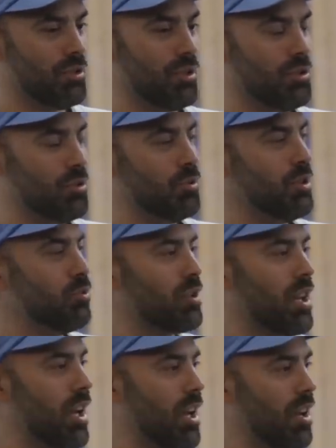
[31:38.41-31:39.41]
to do a new
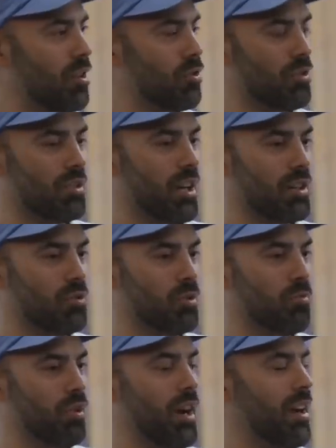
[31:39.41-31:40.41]
can or to like do
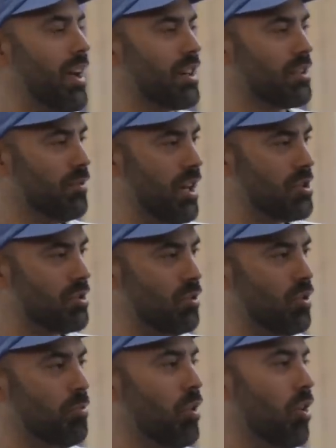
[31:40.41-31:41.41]
a brand activation
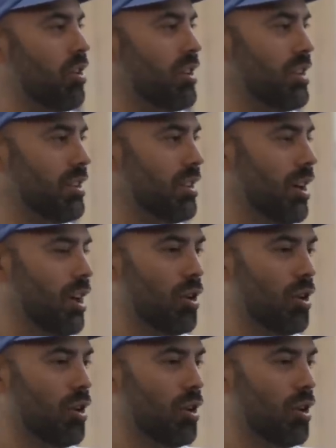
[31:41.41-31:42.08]
or party